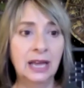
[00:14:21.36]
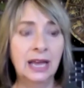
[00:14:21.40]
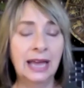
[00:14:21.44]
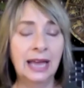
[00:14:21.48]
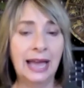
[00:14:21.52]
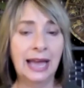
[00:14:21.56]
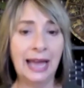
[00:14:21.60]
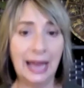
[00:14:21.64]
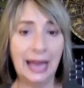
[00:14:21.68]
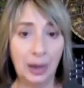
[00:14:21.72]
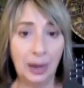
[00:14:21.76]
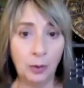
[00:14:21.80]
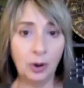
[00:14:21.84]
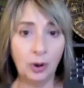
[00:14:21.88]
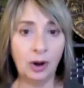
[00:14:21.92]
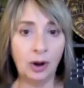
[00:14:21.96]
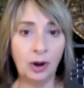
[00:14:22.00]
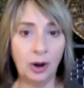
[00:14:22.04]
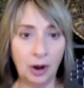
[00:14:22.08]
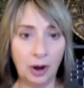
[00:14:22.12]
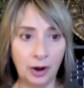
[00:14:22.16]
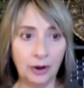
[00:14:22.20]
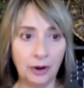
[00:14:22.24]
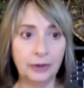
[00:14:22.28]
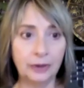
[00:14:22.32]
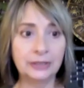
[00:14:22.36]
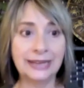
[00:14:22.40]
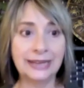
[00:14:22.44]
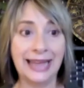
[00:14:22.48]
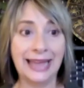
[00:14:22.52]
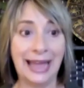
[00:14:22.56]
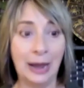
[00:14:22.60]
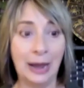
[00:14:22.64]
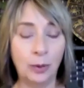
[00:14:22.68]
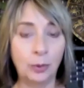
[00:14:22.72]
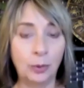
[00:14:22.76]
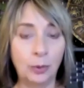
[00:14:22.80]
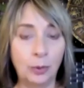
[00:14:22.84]
our heart,
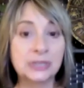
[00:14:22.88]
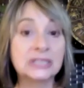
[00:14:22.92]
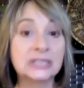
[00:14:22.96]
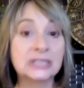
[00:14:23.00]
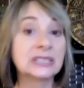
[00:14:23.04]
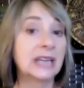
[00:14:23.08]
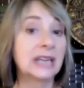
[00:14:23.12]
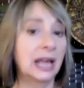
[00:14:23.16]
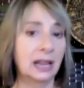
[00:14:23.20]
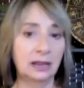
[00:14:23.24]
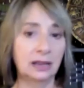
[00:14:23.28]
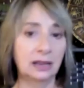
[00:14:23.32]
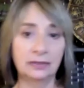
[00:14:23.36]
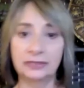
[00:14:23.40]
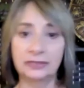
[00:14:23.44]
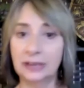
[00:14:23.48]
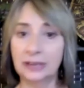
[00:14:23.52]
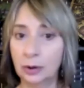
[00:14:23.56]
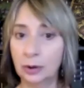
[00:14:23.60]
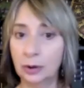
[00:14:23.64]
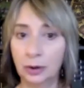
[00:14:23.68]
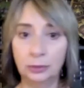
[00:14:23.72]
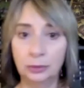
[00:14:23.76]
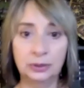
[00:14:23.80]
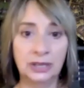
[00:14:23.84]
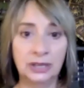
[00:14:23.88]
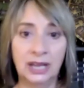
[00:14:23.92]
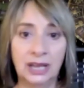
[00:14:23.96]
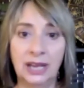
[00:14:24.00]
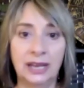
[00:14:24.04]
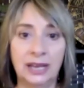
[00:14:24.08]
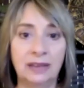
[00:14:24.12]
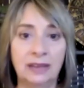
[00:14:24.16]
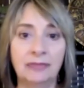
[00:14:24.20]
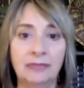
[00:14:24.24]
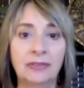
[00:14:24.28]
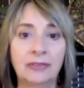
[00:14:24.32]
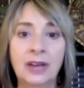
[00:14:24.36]
ourselves, our own
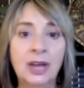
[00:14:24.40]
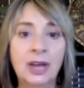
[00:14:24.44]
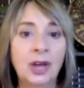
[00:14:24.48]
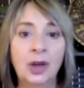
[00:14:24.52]
life,